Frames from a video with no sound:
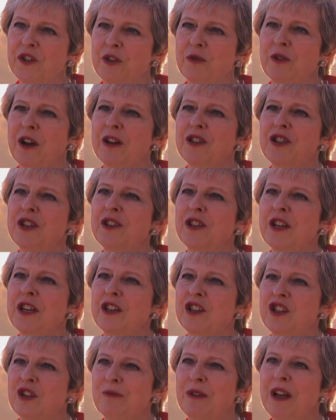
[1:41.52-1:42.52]
the United Kingdom. Do
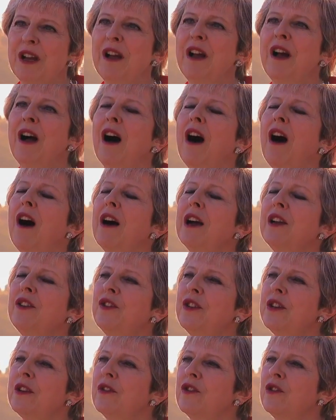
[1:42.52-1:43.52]
you think we will be richer or more powerful?
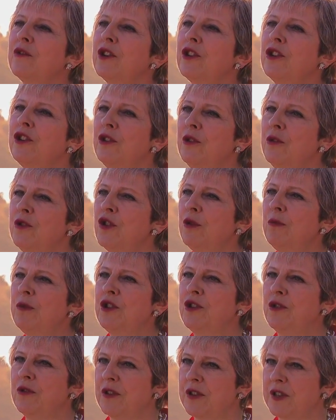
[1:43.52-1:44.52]
I think there are huge
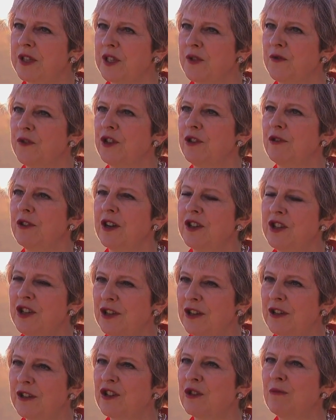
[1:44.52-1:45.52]
opportunities for the United
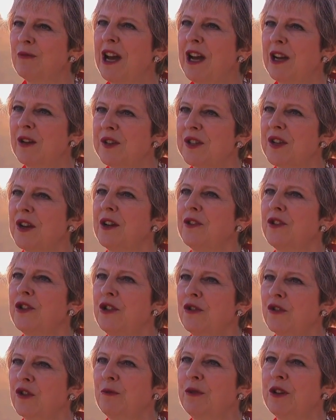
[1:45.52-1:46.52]
Kingdom outside the
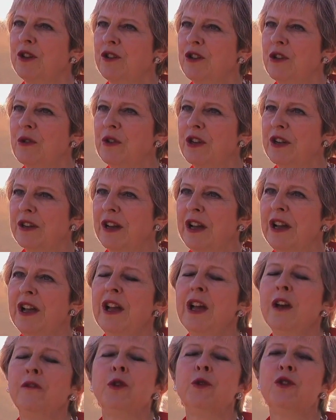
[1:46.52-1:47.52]
European Union.
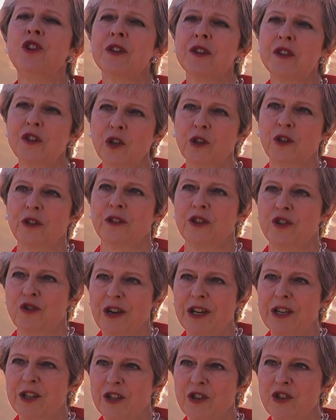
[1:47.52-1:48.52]
If you just look at the
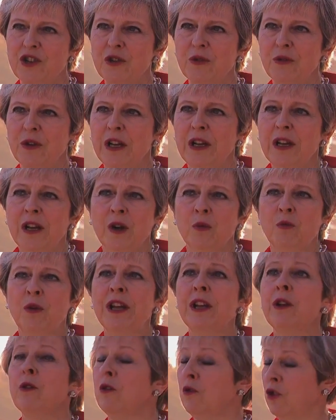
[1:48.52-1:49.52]
trade issue,
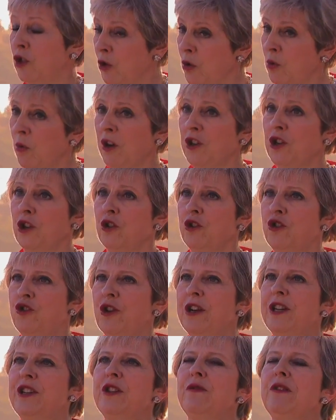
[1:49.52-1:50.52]
we do want a good
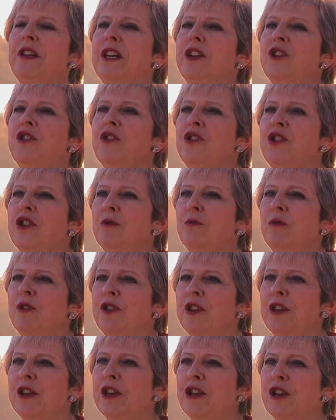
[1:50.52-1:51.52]
trading relationship with
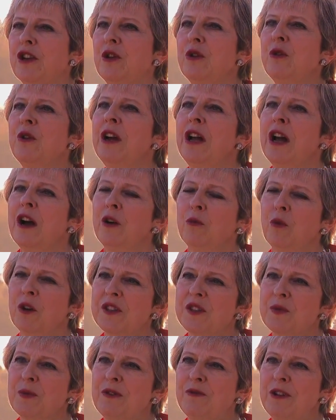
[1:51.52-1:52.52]
the EU
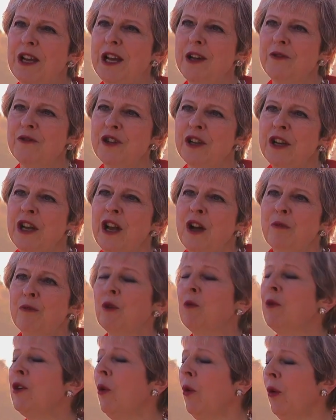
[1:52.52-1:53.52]
once we've left,
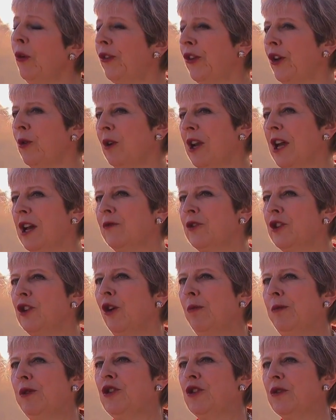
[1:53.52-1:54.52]
but we also will have the
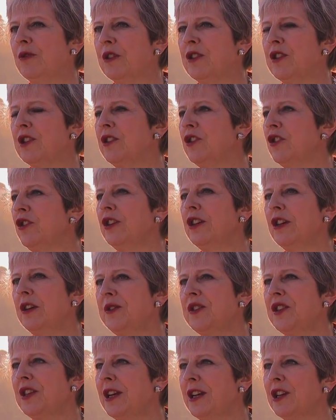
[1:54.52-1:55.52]
opportunity to
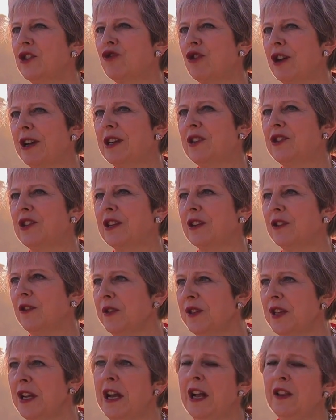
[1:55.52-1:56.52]
negotiate trade
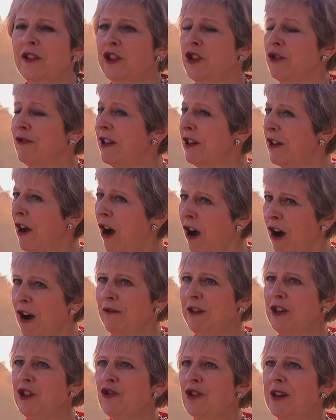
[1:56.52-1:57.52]
deals that are in
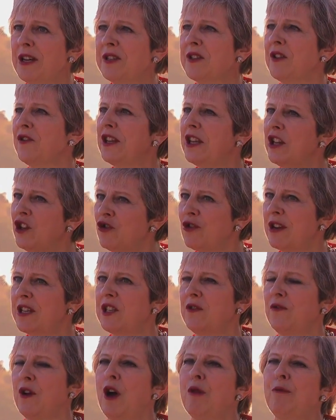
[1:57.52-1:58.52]
our interests and the
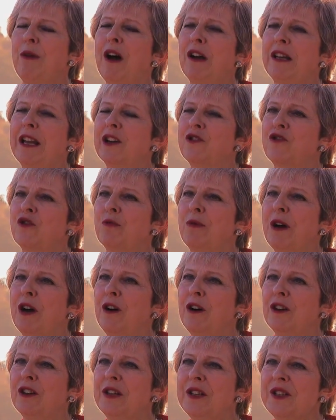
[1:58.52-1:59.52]
interests of our bilateral
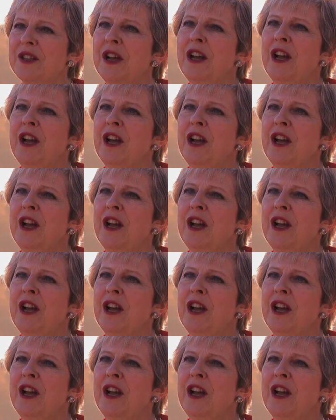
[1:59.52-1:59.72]
partners